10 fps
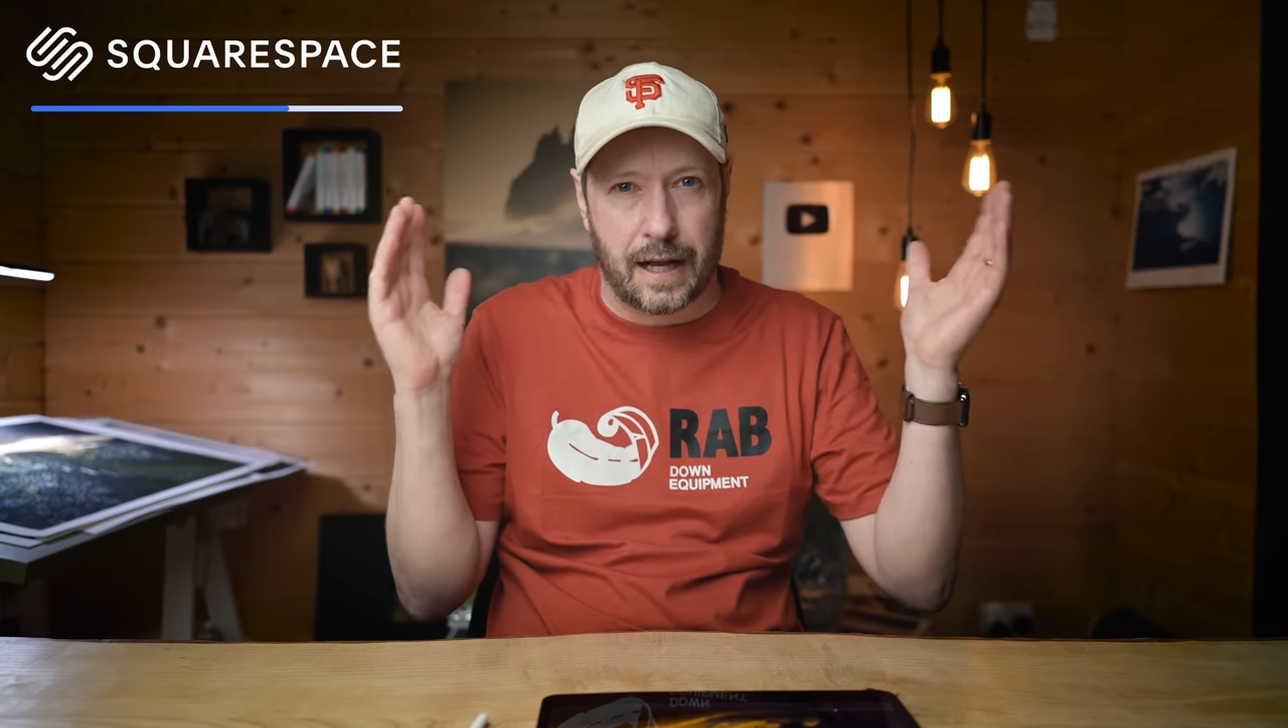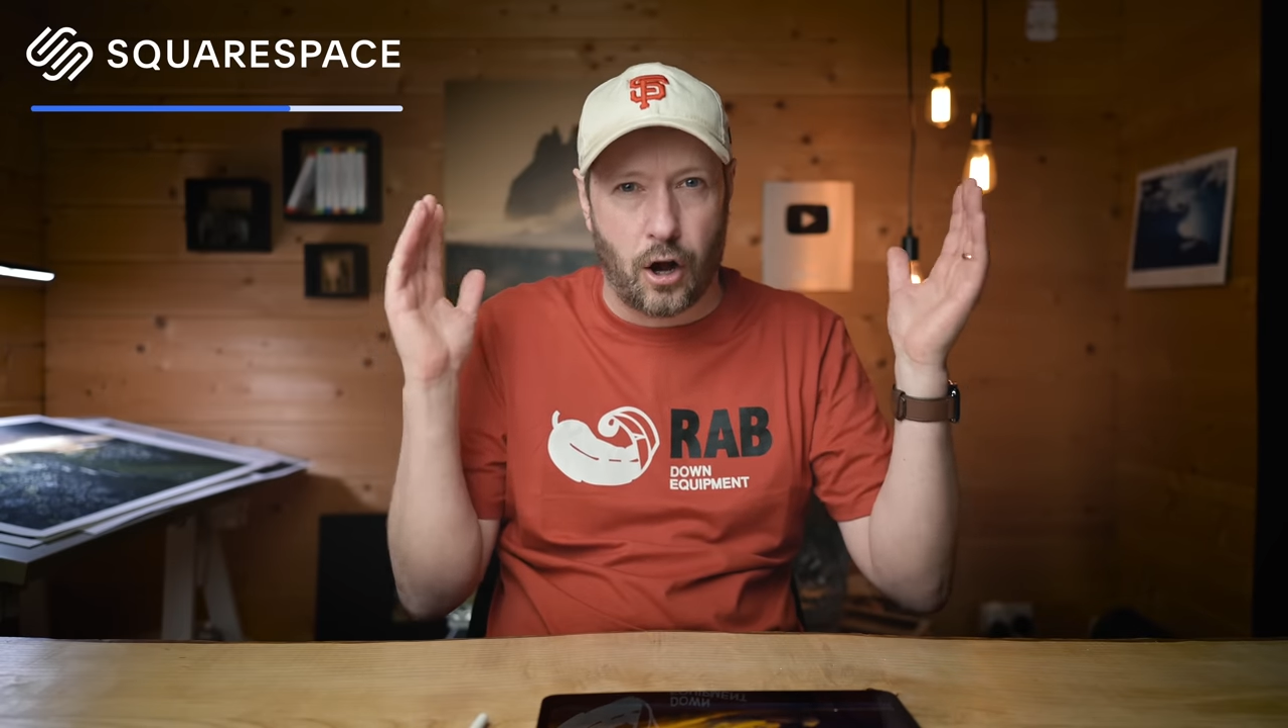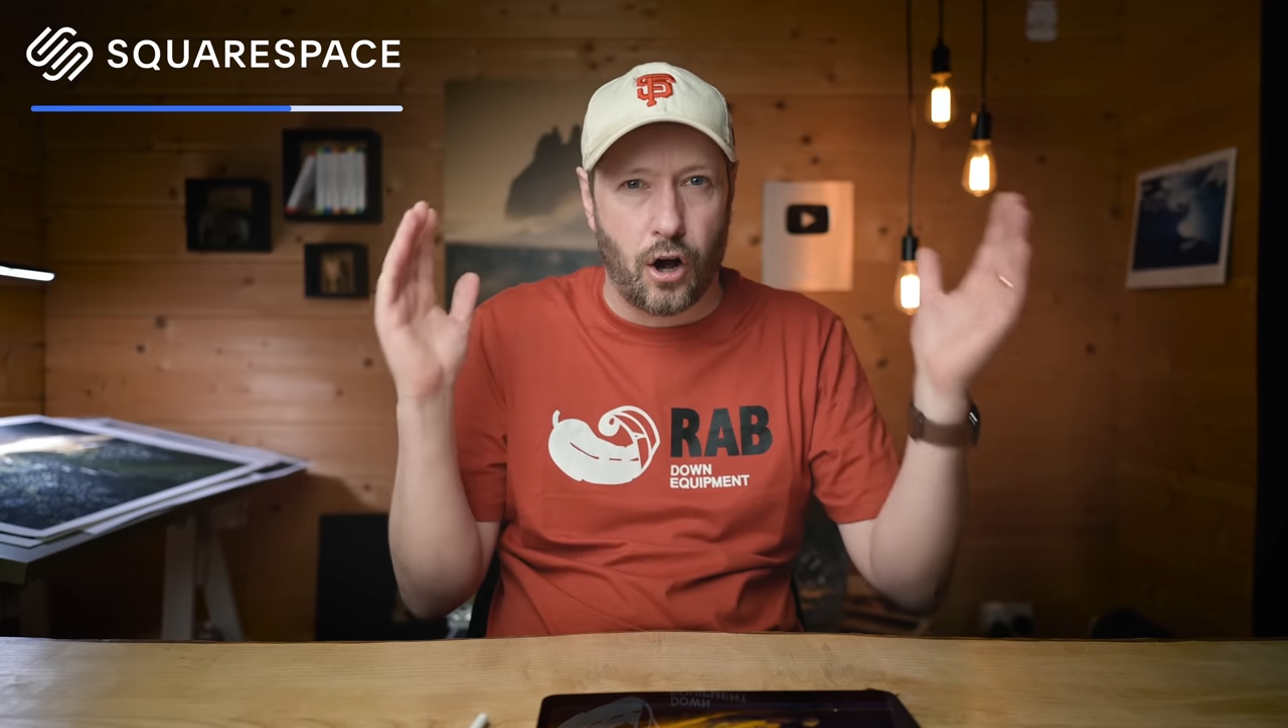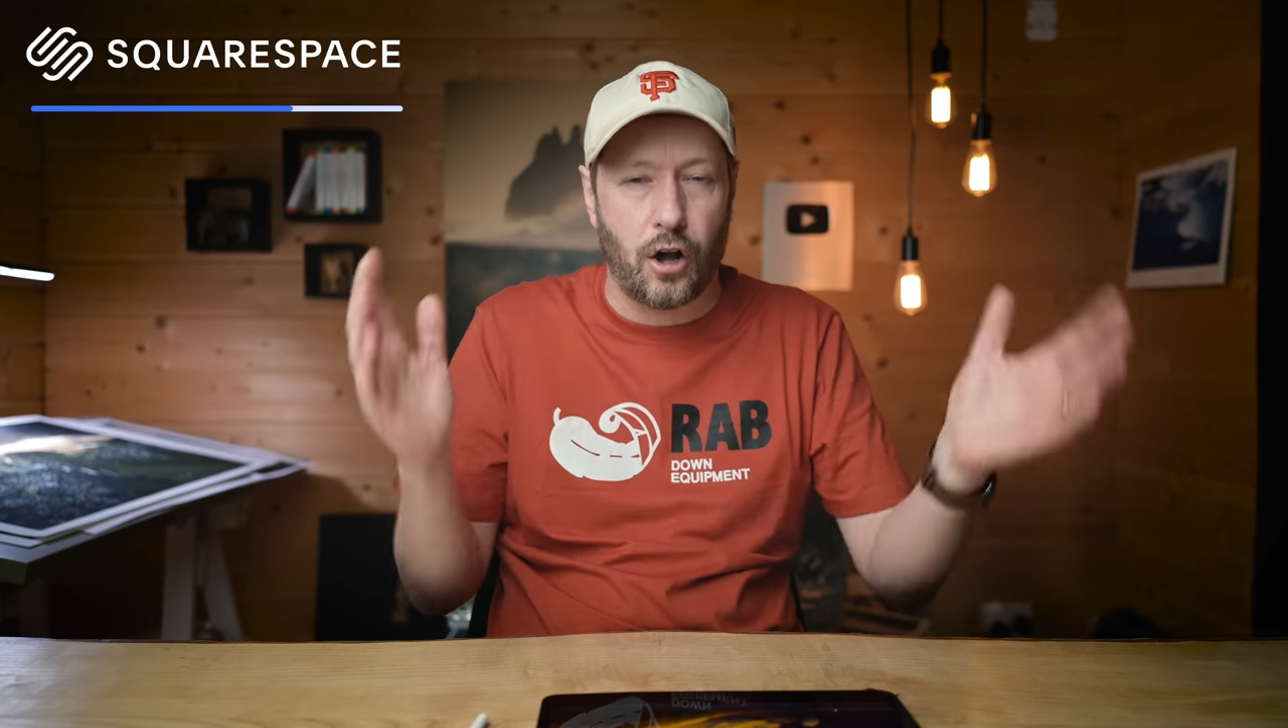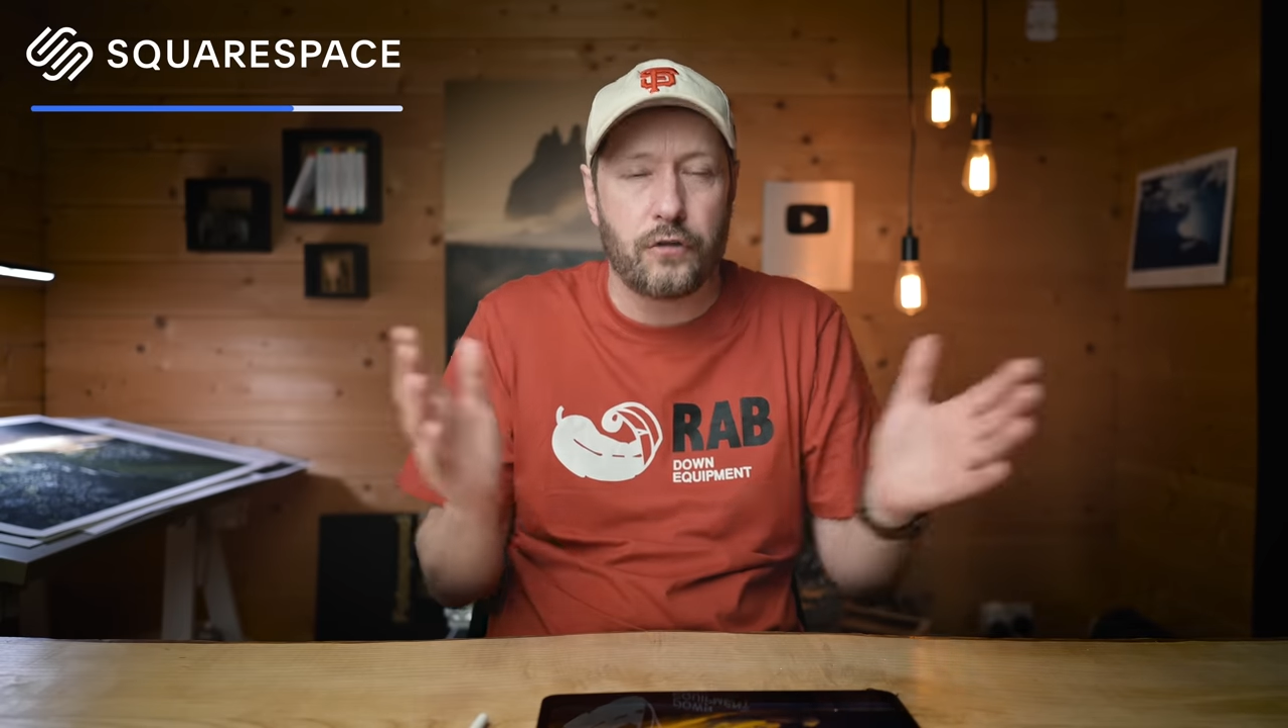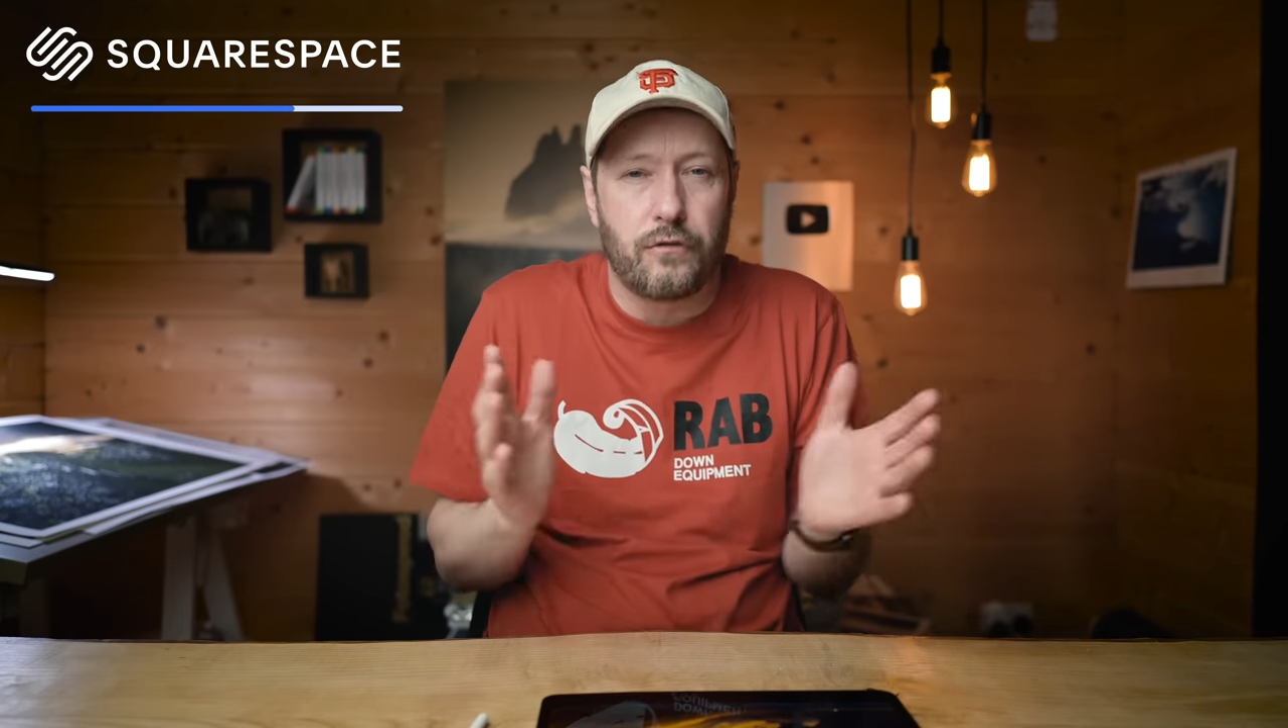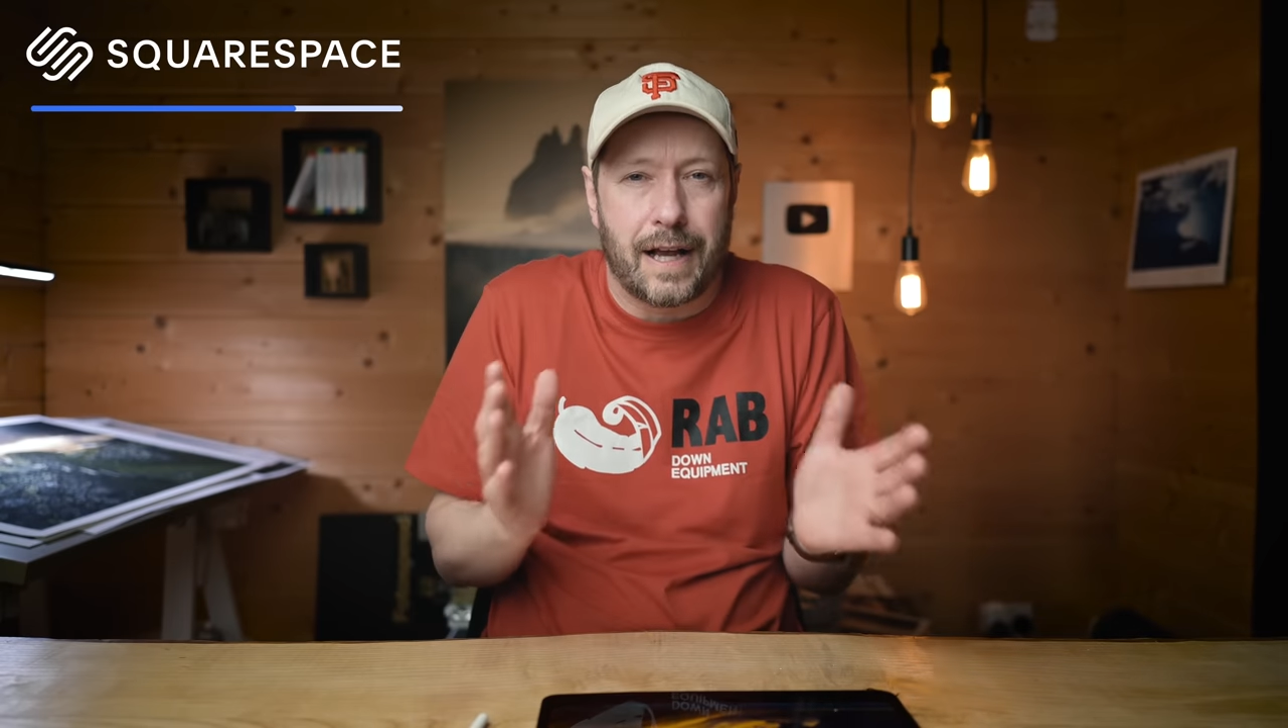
can't